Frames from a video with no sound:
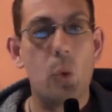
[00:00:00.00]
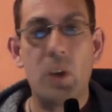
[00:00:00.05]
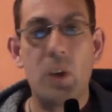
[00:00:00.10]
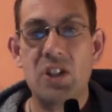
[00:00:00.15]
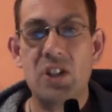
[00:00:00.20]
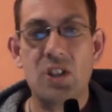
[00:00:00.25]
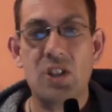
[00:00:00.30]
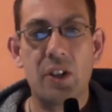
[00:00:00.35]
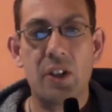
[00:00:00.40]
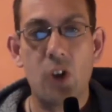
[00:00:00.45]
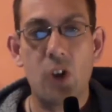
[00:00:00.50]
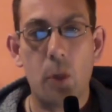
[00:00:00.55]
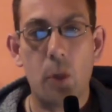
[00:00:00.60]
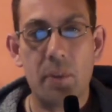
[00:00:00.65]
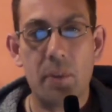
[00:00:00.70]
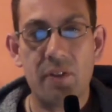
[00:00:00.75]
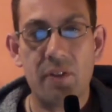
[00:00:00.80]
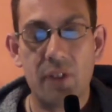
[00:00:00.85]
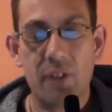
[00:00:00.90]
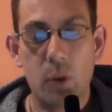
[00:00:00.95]
We shall
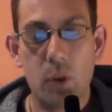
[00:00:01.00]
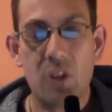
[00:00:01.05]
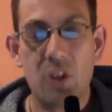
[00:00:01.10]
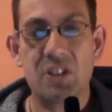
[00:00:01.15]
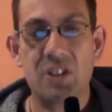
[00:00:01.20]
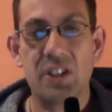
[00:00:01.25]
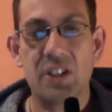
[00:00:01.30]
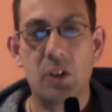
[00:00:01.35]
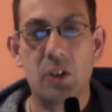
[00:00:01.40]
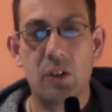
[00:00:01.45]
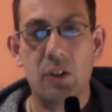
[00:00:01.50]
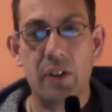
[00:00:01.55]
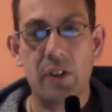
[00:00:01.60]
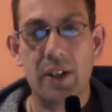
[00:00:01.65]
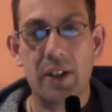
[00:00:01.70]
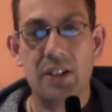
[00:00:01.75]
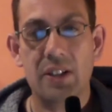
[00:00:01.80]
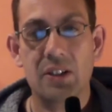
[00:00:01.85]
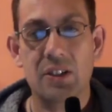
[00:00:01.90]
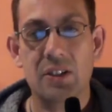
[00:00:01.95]
not be focusing on
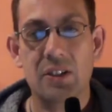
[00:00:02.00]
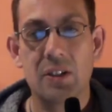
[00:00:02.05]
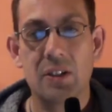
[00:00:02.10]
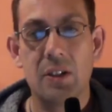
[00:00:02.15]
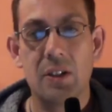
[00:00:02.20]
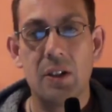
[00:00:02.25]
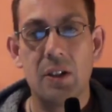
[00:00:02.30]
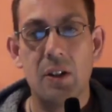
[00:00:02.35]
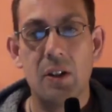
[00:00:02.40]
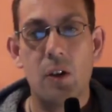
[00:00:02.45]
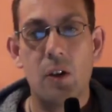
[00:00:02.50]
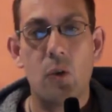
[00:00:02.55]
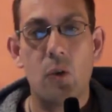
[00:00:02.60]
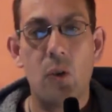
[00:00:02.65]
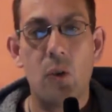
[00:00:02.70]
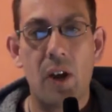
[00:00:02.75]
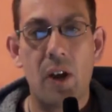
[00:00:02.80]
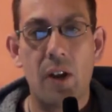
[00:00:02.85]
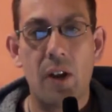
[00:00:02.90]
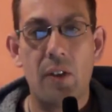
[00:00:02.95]
this.
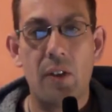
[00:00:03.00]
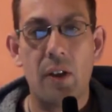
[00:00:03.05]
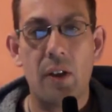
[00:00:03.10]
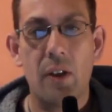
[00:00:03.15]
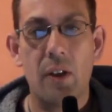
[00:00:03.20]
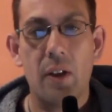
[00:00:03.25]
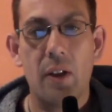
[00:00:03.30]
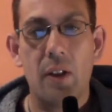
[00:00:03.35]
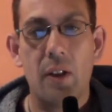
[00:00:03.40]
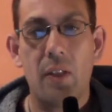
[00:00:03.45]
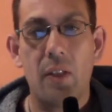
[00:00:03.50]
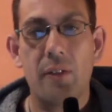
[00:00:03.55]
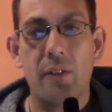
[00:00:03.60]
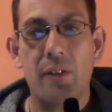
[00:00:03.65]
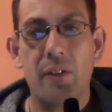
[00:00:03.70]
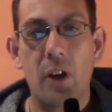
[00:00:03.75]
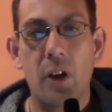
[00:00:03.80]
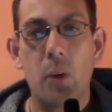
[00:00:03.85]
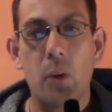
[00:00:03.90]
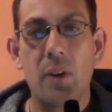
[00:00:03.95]
Rather, the
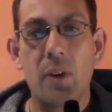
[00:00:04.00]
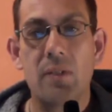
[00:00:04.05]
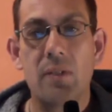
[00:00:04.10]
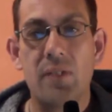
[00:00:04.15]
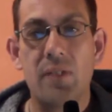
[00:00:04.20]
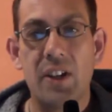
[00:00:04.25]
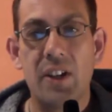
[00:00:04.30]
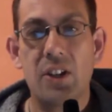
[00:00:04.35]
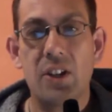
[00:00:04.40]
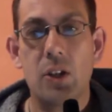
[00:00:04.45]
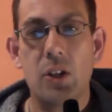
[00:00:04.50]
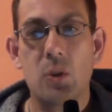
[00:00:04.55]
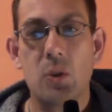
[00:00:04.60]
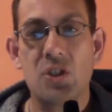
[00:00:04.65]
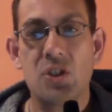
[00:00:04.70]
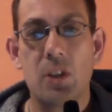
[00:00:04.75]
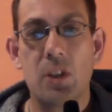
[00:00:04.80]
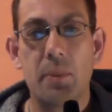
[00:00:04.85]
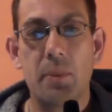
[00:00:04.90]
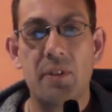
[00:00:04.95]
following videos
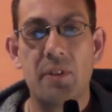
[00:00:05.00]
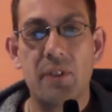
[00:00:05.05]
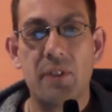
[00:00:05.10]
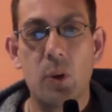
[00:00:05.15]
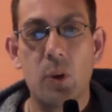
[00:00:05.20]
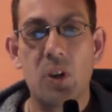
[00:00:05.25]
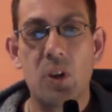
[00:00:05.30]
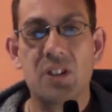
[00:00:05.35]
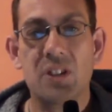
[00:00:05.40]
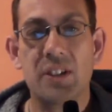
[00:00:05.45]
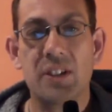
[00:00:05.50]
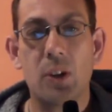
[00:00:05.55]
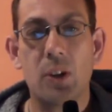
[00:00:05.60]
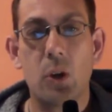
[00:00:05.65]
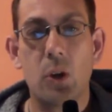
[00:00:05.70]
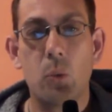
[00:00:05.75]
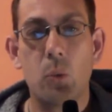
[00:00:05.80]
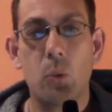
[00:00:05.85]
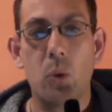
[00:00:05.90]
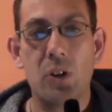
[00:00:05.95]
shall be focusing
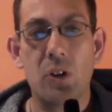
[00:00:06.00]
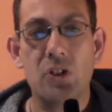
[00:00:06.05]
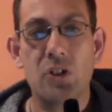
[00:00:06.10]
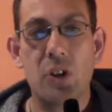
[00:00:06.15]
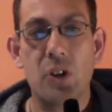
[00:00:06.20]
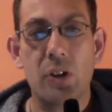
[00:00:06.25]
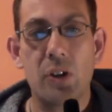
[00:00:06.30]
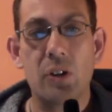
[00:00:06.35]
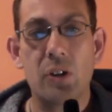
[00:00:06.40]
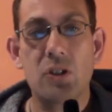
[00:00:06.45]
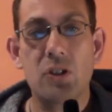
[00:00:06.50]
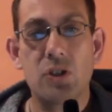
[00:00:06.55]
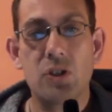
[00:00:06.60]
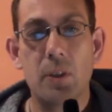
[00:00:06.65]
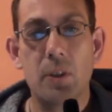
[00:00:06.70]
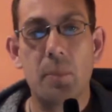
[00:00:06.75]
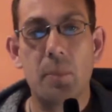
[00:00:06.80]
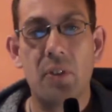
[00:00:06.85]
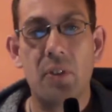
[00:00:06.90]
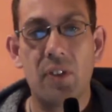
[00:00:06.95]
what Donald
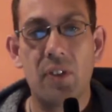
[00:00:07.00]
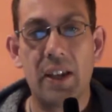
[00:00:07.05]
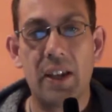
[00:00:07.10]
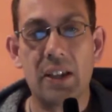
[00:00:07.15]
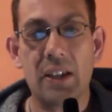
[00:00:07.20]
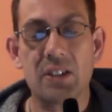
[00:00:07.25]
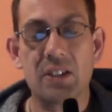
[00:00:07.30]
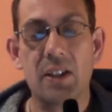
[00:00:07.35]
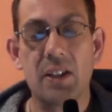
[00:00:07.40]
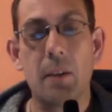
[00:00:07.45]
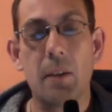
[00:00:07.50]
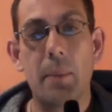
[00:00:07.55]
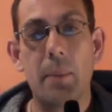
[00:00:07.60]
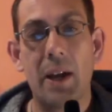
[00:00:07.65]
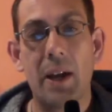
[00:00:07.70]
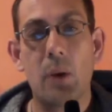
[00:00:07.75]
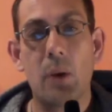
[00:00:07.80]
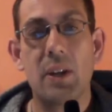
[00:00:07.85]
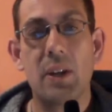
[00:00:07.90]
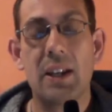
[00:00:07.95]
Trump thinks
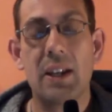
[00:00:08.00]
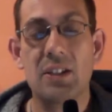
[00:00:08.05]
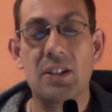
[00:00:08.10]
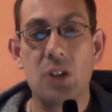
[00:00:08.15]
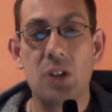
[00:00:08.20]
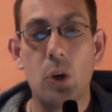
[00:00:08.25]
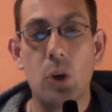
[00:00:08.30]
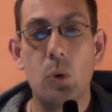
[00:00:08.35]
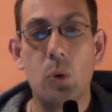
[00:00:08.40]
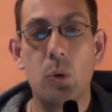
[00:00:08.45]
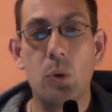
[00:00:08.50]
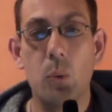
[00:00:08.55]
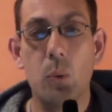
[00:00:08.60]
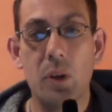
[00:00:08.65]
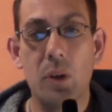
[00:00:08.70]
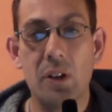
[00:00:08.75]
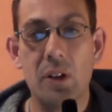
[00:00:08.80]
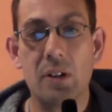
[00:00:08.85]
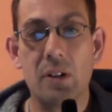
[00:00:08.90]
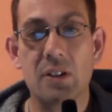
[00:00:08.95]
about his own
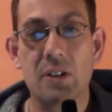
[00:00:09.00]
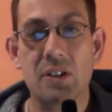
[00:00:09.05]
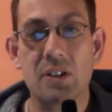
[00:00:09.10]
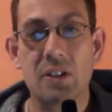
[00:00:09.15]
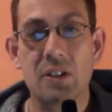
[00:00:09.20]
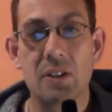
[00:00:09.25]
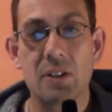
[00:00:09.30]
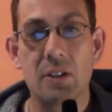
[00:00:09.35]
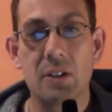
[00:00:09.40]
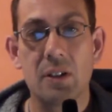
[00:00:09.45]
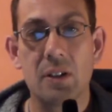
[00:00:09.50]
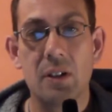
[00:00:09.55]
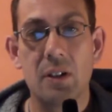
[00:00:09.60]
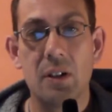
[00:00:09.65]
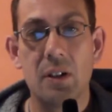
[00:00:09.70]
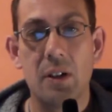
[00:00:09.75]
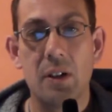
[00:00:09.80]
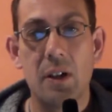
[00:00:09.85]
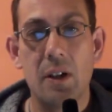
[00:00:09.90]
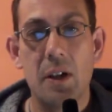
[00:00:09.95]
words.
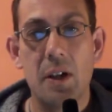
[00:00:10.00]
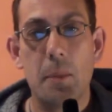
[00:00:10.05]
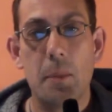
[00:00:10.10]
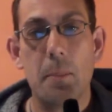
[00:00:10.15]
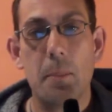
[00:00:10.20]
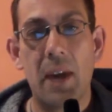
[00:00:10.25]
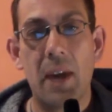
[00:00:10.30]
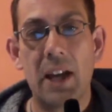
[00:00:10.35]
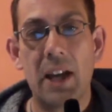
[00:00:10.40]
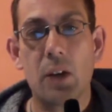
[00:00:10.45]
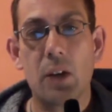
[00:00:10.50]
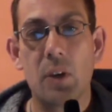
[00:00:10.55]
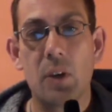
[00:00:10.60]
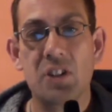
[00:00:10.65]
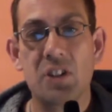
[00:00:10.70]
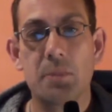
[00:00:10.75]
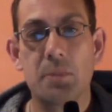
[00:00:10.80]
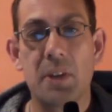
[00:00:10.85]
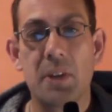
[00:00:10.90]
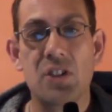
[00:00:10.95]

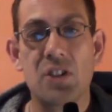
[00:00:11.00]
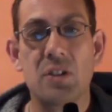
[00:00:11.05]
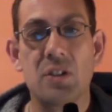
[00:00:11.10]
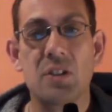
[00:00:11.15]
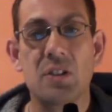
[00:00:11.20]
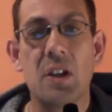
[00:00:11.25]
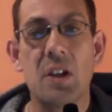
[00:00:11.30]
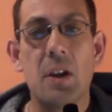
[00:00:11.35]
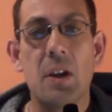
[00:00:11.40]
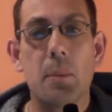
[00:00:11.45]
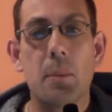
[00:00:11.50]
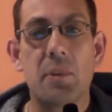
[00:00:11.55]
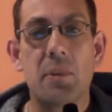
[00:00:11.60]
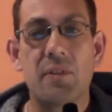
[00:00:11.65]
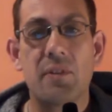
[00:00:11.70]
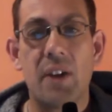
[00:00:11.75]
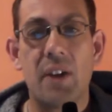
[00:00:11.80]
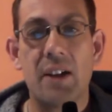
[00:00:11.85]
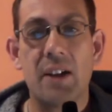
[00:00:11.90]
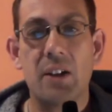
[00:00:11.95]
Microexpressions
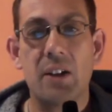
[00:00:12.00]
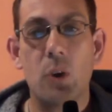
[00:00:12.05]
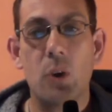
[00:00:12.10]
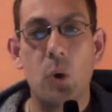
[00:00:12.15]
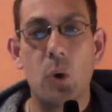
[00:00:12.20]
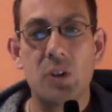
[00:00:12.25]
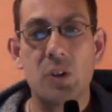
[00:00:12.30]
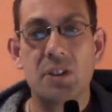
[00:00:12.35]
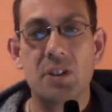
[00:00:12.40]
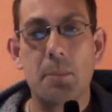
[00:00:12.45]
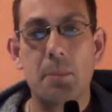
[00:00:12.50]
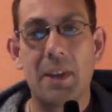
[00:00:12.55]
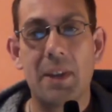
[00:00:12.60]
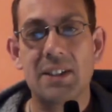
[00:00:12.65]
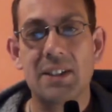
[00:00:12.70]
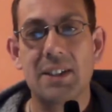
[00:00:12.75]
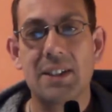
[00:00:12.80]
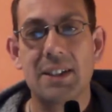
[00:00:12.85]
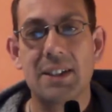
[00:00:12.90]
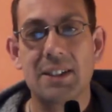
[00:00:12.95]
provide an
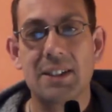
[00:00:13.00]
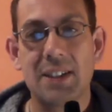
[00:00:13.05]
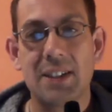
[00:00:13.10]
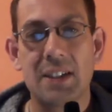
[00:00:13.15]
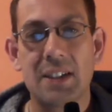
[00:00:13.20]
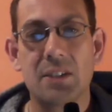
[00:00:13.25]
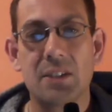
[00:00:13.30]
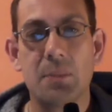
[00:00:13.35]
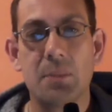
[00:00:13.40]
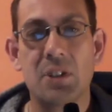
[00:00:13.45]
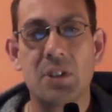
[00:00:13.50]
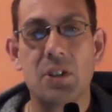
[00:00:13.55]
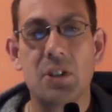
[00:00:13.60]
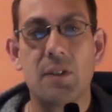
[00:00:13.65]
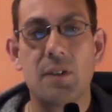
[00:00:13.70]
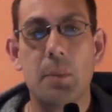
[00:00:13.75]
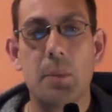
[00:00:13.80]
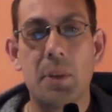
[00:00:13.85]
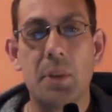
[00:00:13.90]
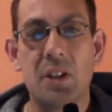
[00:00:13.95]
automatic assessment
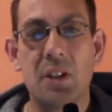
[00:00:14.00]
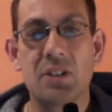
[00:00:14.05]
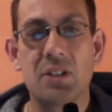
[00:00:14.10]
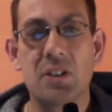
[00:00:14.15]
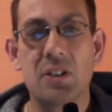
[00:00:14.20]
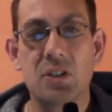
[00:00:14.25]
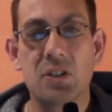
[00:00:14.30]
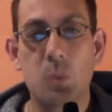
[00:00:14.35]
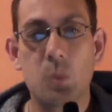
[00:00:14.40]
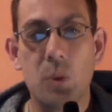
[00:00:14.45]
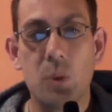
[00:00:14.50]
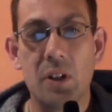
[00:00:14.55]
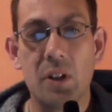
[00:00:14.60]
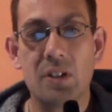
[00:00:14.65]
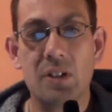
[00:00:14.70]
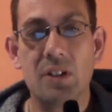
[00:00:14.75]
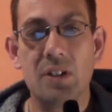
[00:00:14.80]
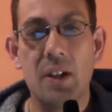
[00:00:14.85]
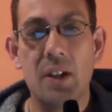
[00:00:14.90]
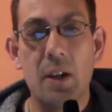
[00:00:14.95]
of a person's
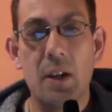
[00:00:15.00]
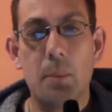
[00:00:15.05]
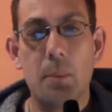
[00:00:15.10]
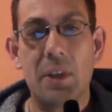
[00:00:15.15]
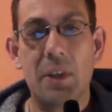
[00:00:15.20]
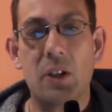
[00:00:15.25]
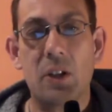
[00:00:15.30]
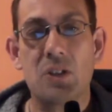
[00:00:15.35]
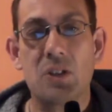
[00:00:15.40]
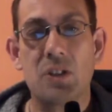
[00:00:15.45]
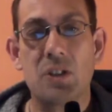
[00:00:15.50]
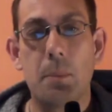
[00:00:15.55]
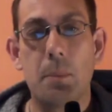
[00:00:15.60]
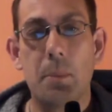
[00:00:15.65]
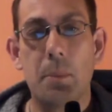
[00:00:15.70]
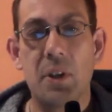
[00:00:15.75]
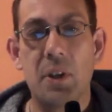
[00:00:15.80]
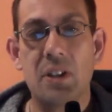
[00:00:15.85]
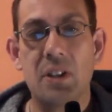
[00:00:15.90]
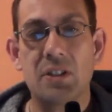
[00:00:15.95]
words because the
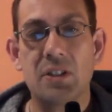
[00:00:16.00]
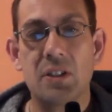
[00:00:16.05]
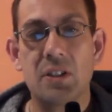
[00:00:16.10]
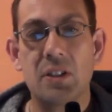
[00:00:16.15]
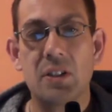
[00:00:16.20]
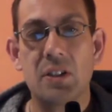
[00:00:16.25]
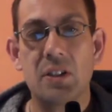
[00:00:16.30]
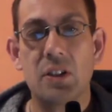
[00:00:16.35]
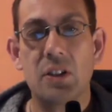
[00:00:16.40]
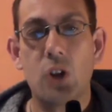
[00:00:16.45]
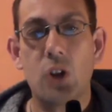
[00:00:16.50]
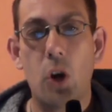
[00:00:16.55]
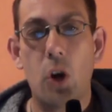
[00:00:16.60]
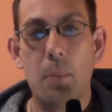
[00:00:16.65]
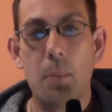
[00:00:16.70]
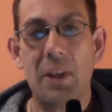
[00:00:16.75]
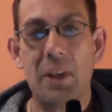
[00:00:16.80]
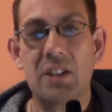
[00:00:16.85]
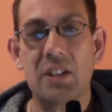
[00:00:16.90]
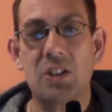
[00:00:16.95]
person
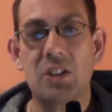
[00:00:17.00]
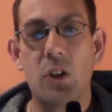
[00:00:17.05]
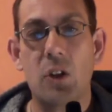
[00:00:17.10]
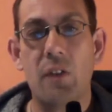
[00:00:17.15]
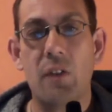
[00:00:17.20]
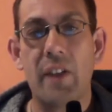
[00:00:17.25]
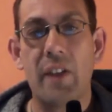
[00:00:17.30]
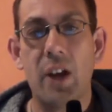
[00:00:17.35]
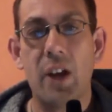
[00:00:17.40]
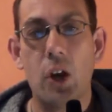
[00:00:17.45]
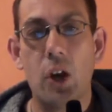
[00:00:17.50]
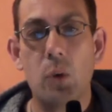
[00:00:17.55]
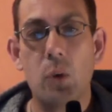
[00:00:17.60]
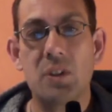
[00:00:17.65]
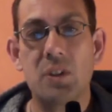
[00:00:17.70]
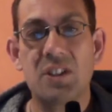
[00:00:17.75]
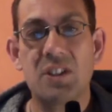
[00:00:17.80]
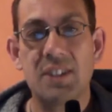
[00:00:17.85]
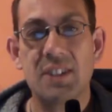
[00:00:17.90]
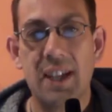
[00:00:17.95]
comments on their
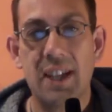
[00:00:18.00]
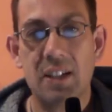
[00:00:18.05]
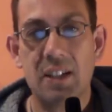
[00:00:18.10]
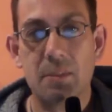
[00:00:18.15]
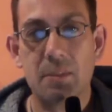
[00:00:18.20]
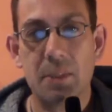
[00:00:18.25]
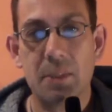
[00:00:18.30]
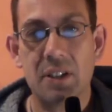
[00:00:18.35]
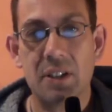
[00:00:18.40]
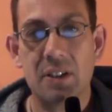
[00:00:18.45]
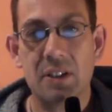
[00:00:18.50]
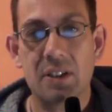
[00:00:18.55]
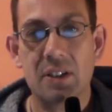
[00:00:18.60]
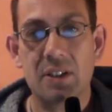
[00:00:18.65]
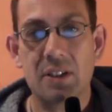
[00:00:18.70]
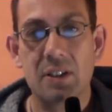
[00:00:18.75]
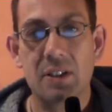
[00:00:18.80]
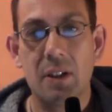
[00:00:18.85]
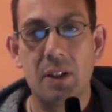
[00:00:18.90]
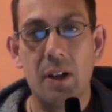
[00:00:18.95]
own
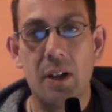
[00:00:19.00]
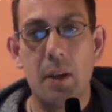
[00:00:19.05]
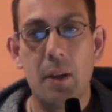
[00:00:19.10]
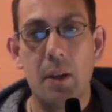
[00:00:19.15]
statements